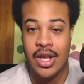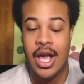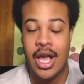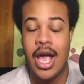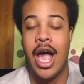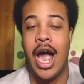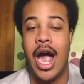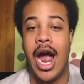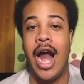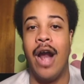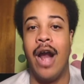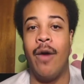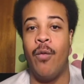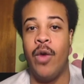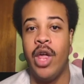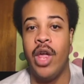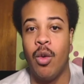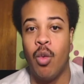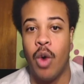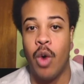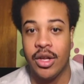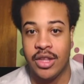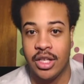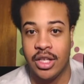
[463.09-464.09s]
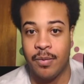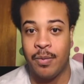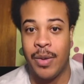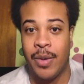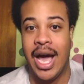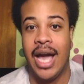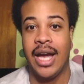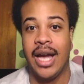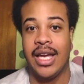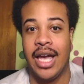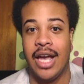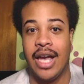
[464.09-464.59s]
I really want this
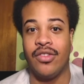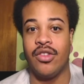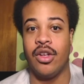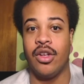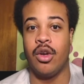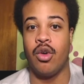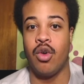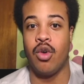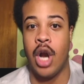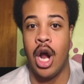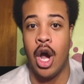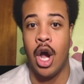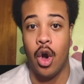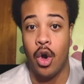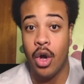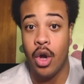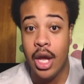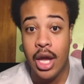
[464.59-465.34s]
podcast to grow.